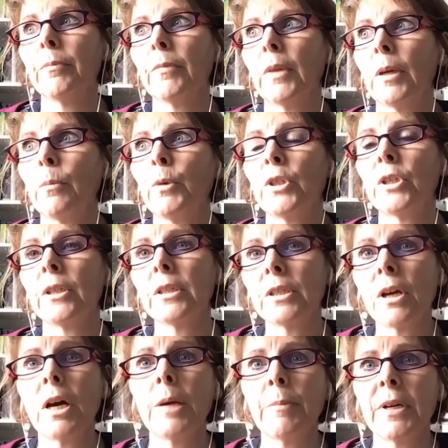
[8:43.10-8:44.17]
which at the
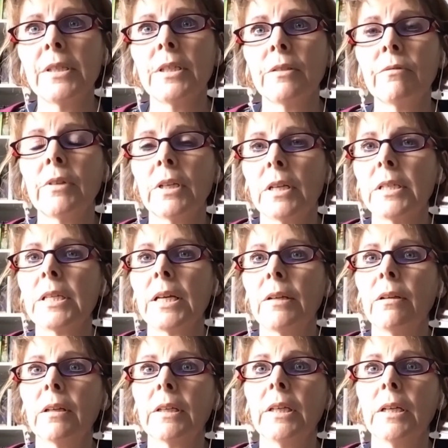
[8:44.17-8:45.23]
time I didn't realise how
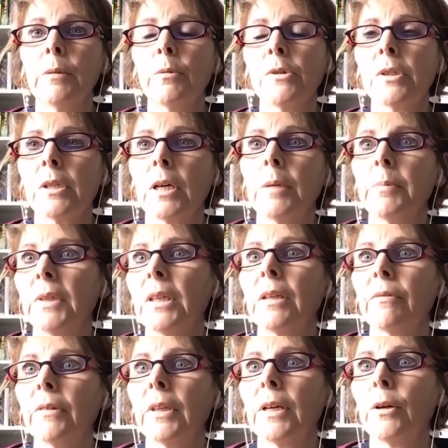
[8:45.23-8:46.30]
lucky I was that I'd been
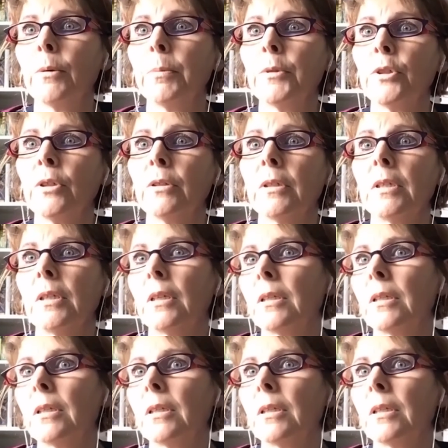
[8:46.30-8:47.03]
given that opportunity,